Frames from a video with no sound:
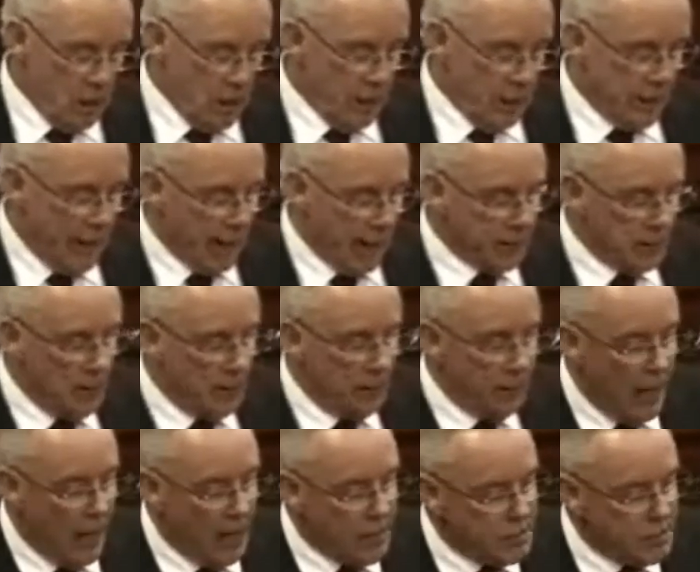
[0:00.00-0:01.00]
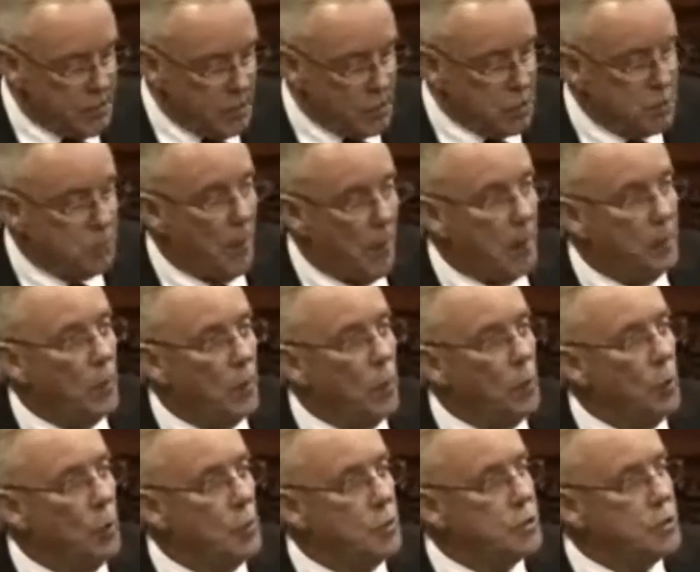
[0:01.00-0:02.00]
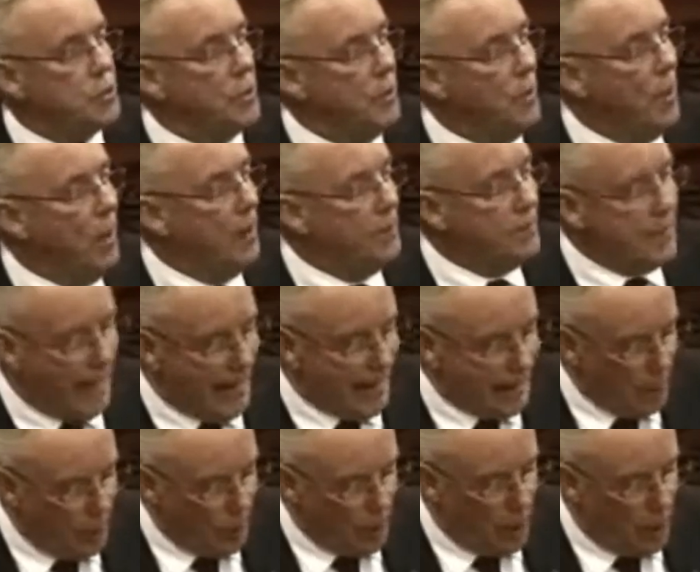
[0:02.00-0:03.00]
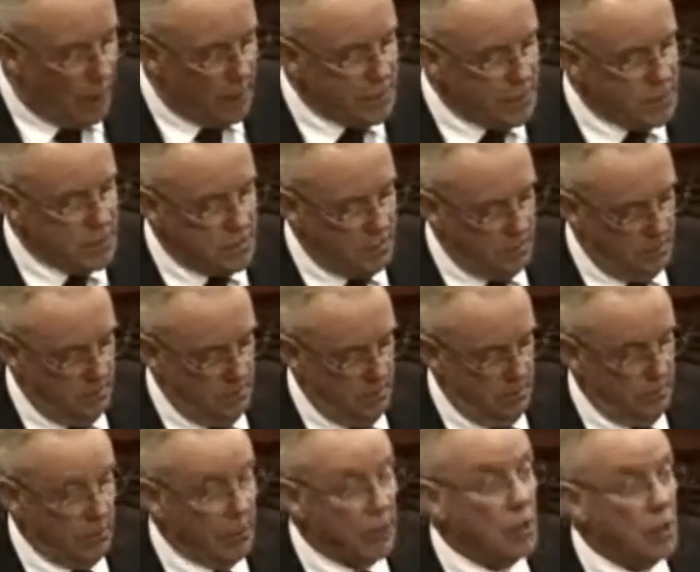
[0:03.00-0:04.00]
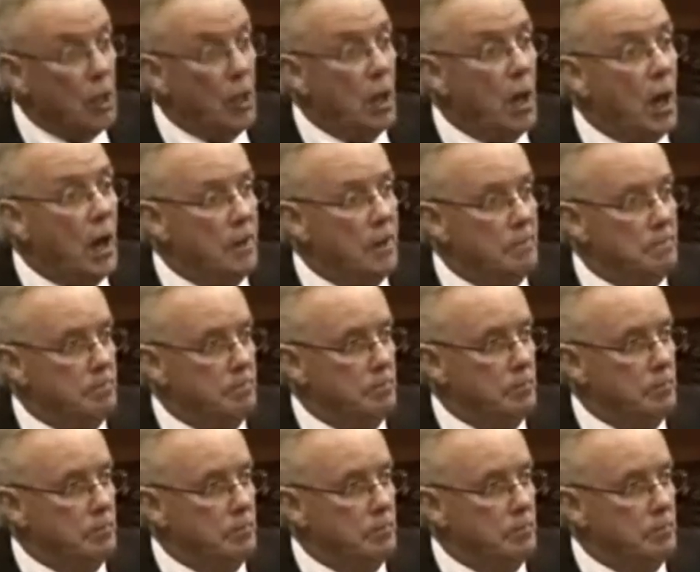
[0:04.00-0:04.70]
An article in the Age newspaper on August the 9th analysed the decline.